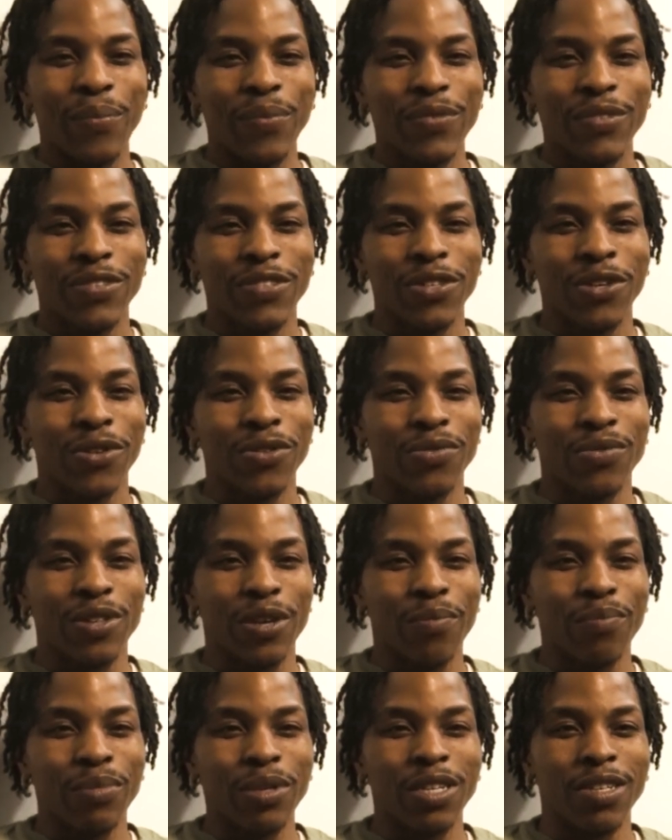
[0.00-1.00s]
So
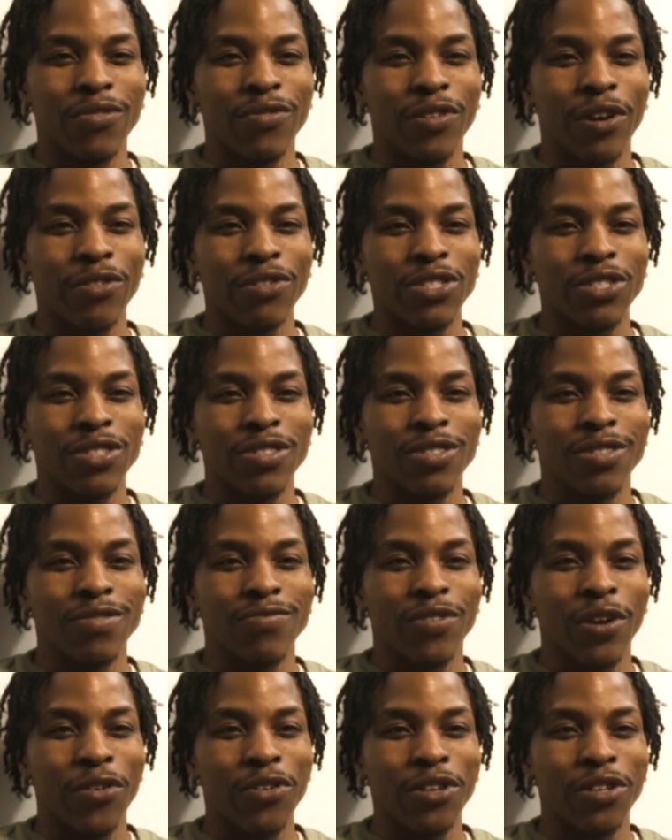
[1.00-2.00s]
them being very,
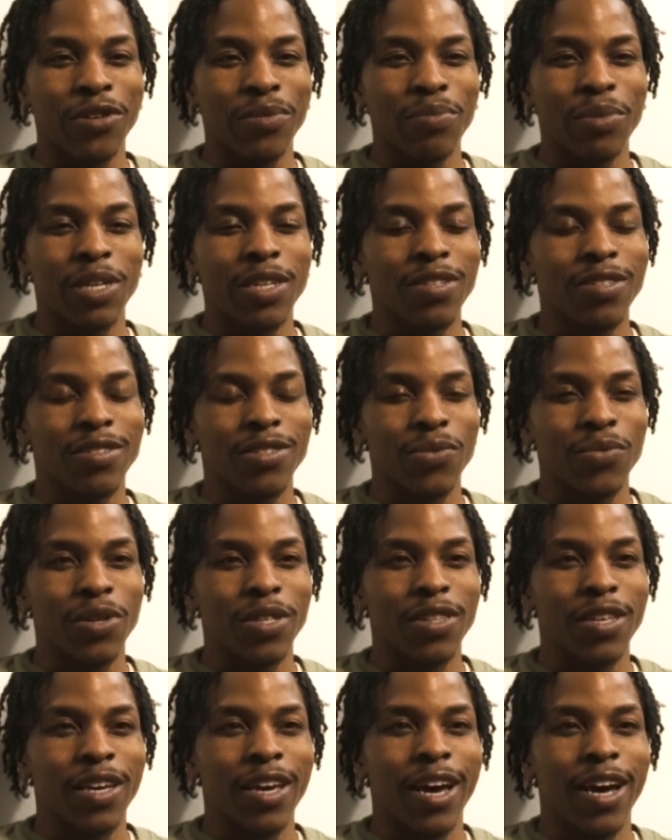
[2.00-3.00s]
very committed to
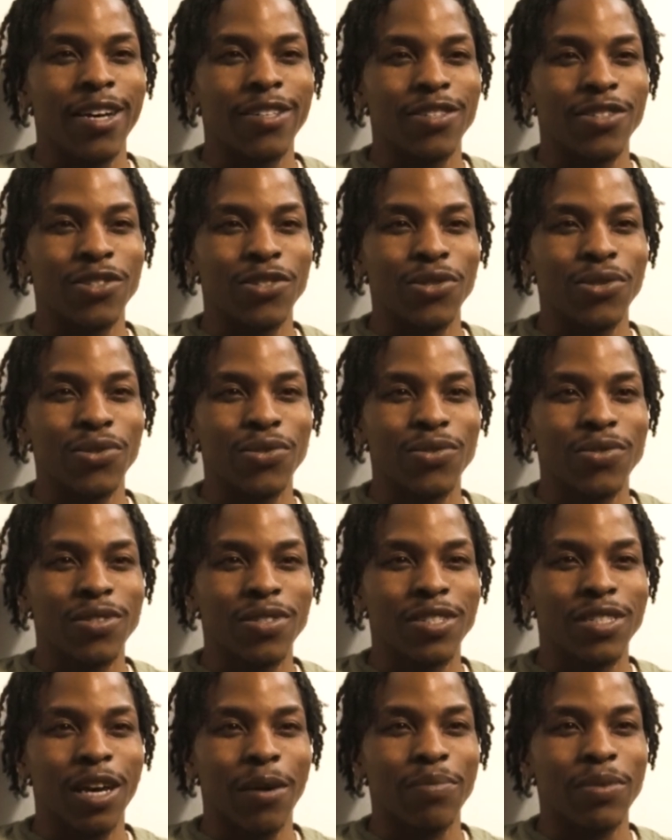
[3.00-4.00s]
what they had to do
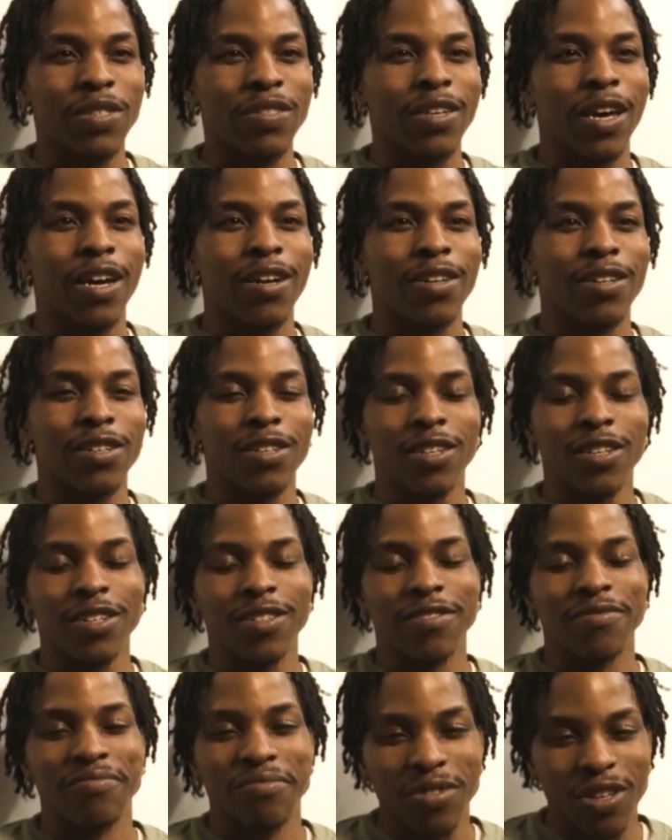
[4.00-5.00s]
kept us out of the
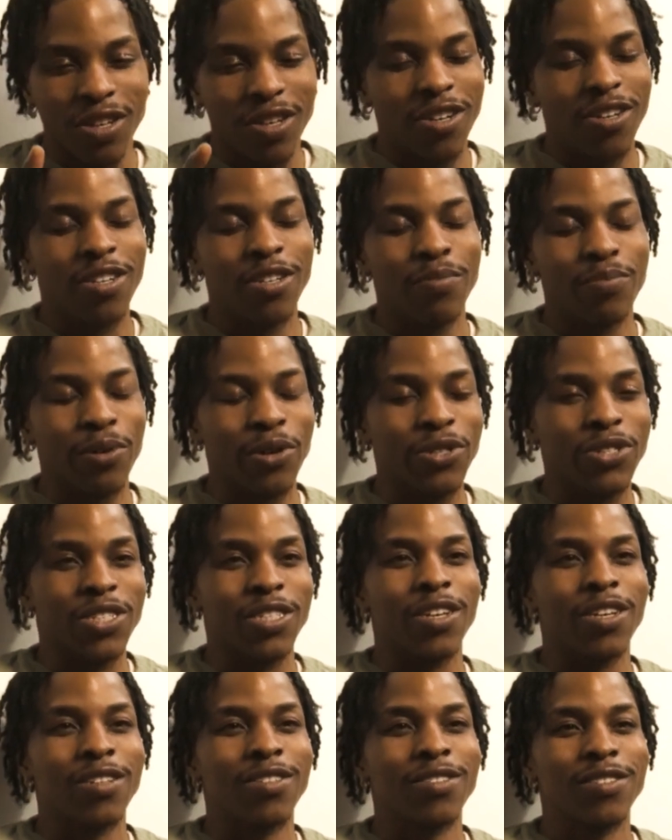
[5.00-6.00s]
hood per se.